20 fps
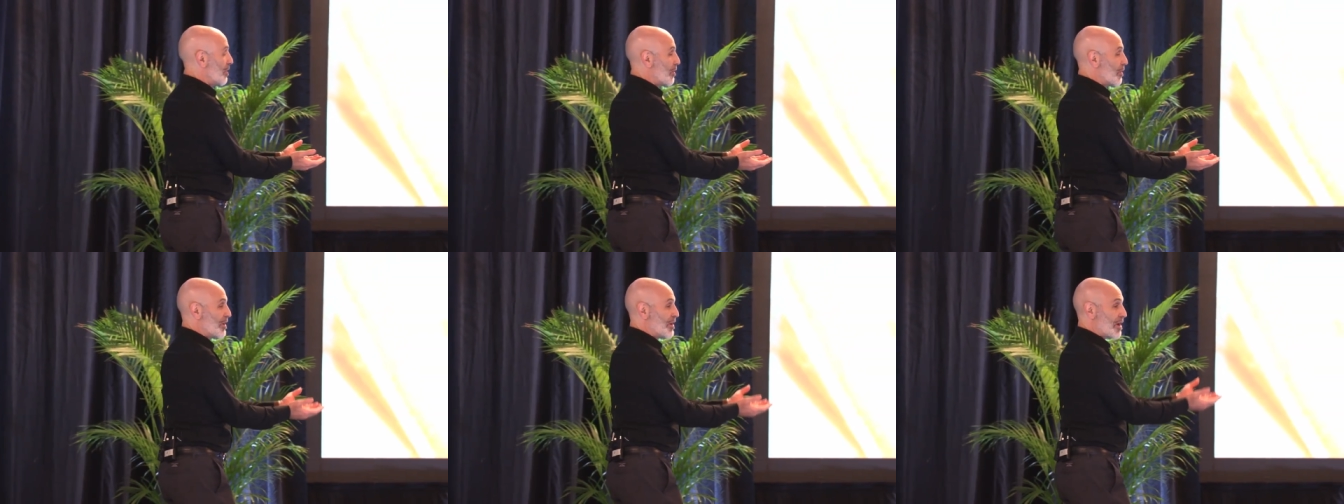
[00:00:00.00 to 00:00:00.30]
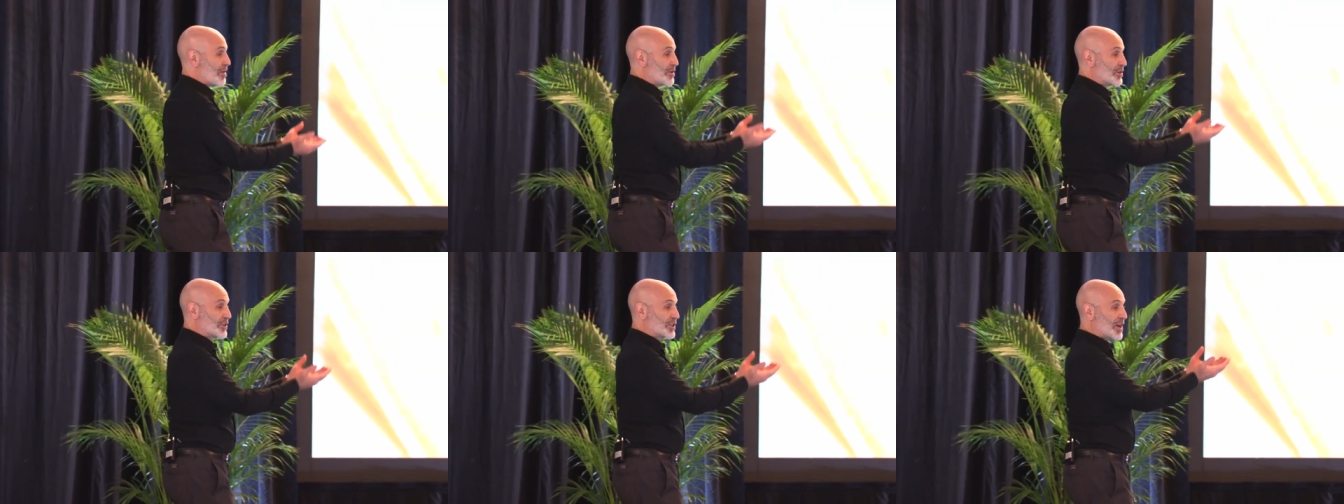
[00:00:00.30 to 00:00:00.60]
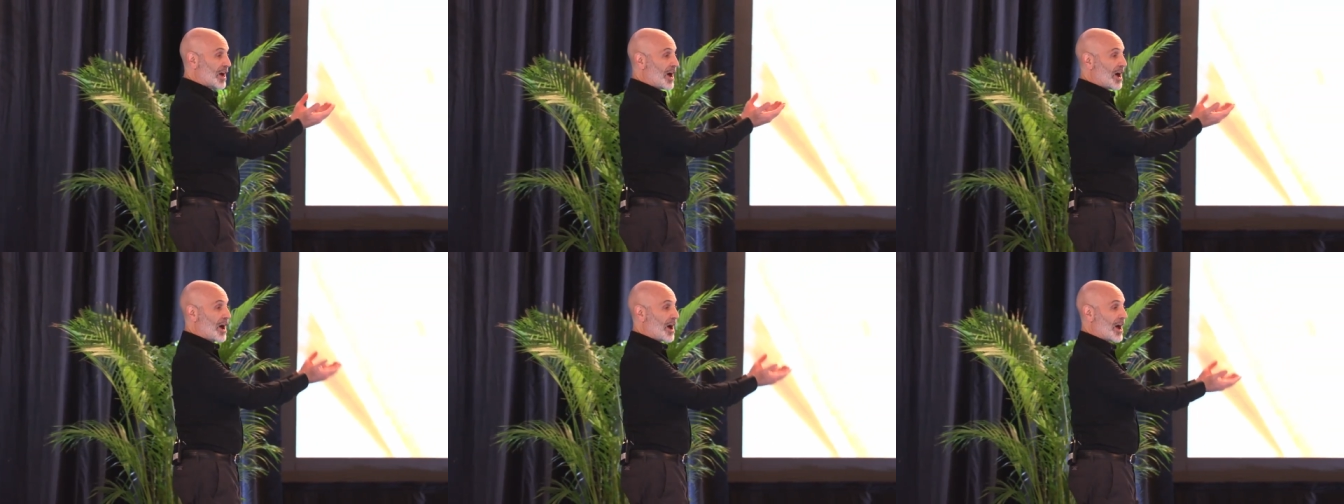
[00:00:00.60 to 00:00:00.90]
or another
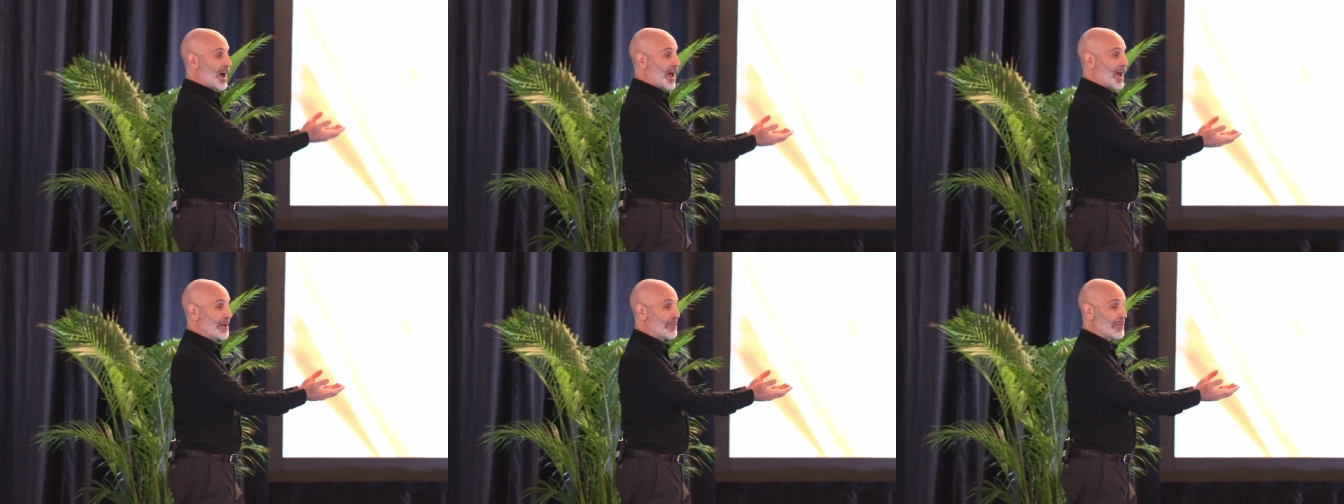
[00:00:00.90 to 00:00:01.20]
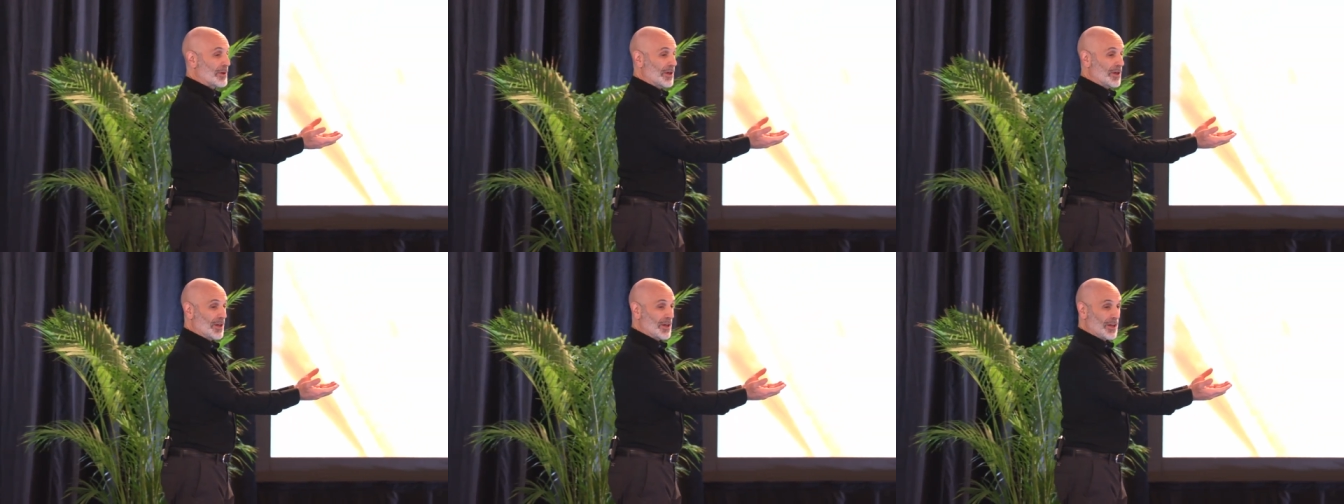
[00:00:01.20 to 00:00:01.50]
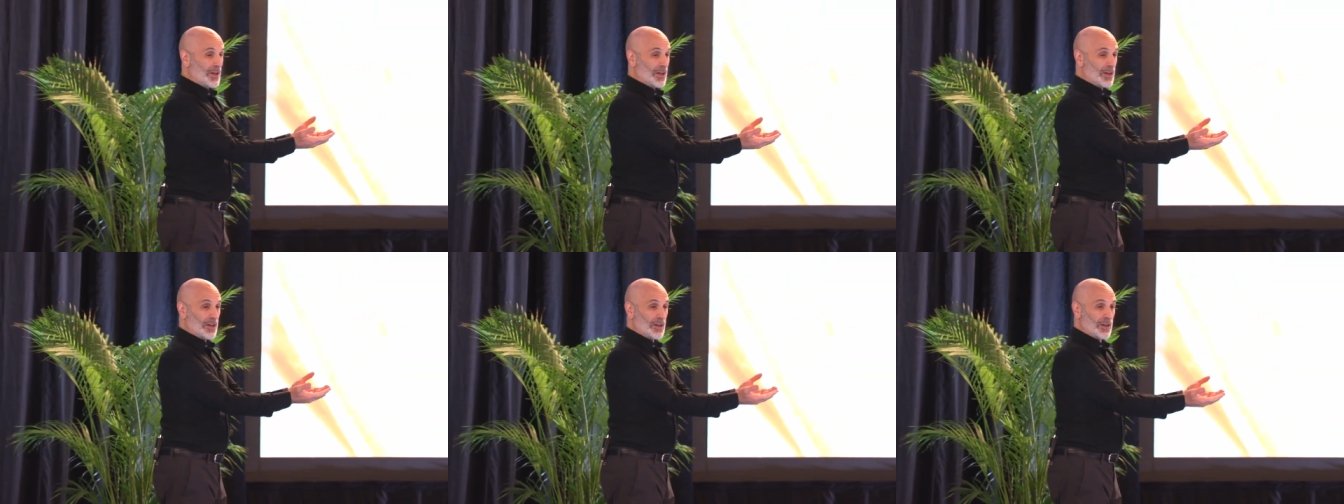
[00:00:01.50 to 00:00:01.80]
time
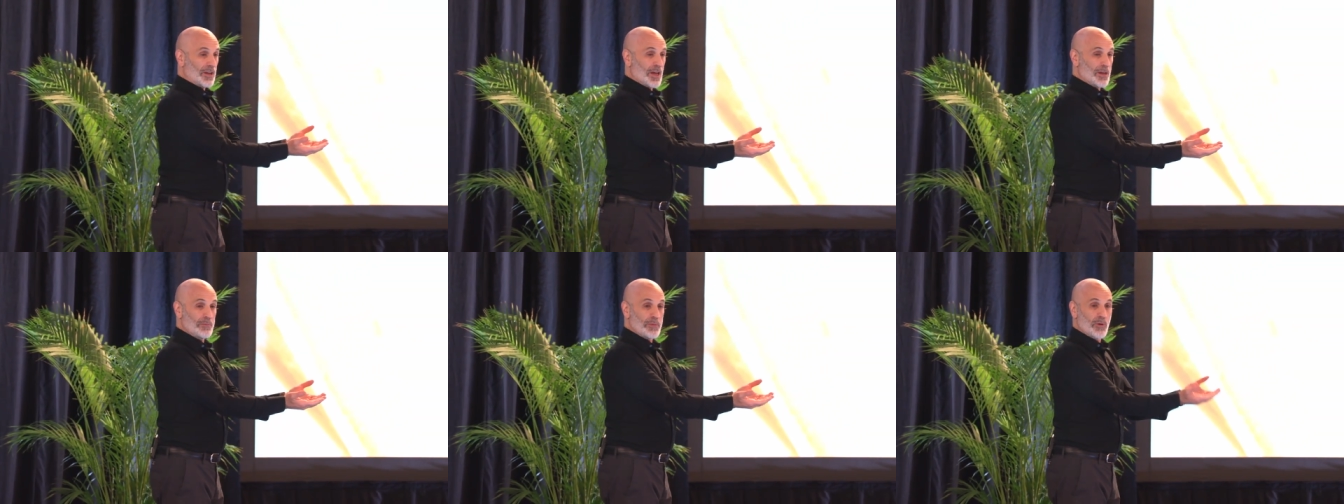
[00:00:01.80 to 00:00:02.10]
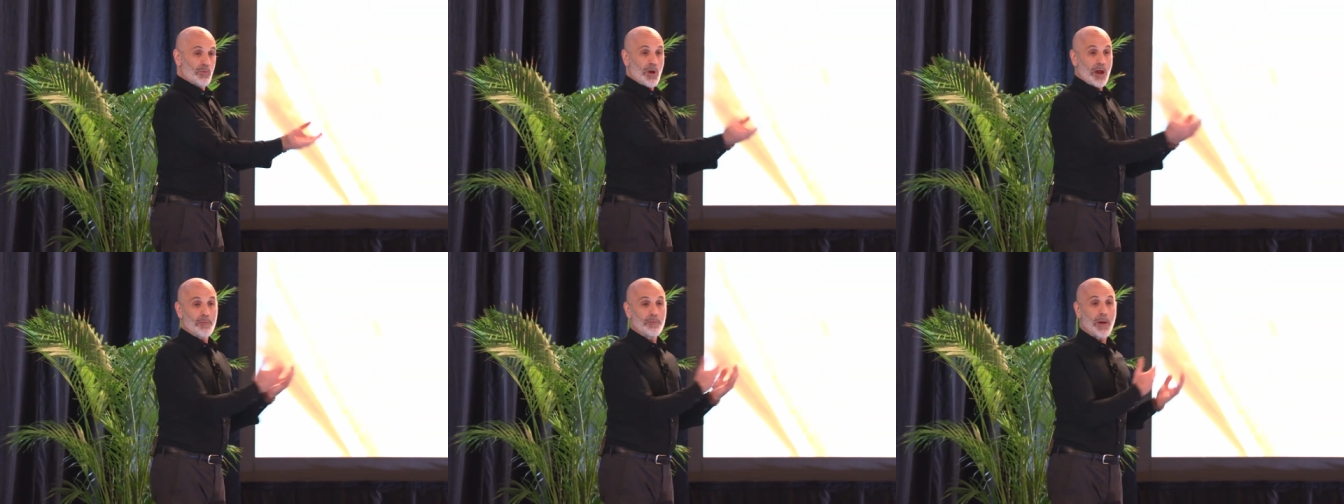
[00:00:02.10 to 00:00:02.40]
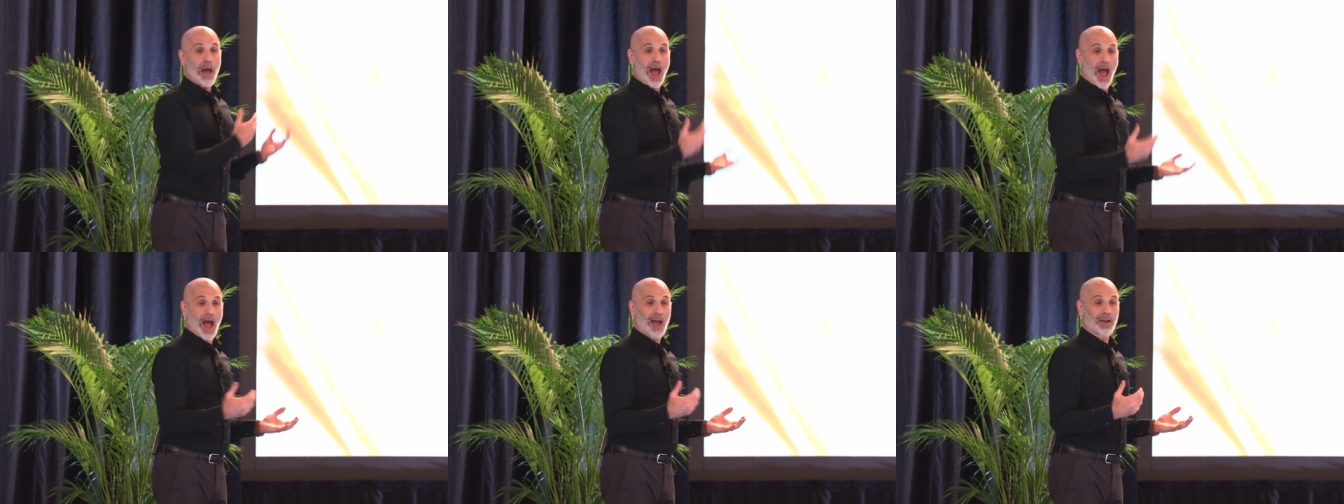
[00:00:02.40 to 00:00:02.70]
and be read
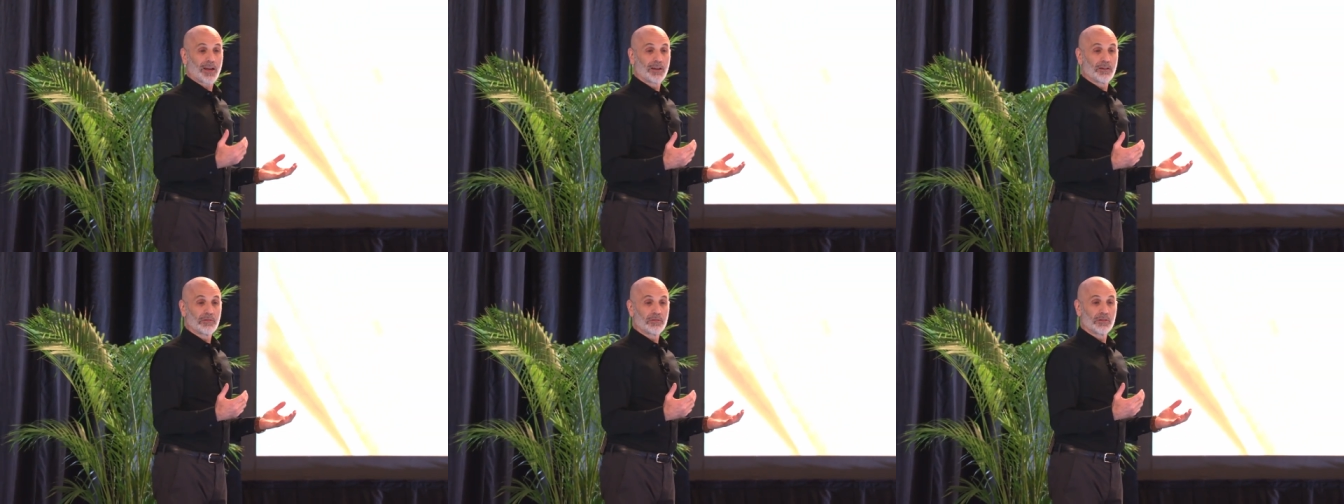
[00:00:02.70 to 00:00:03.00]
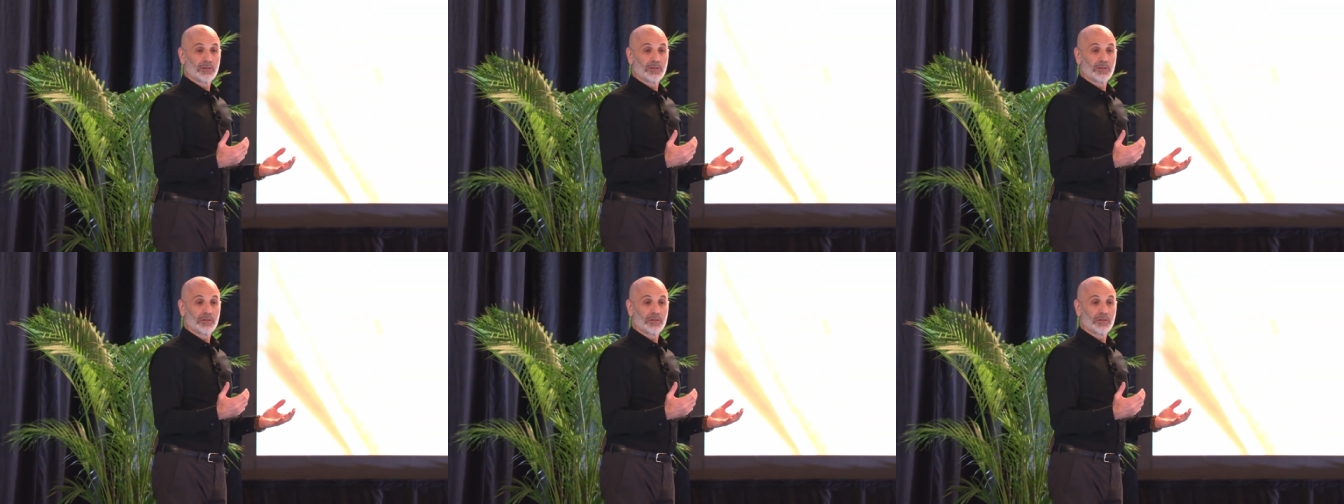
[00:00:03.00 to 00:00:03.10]
back.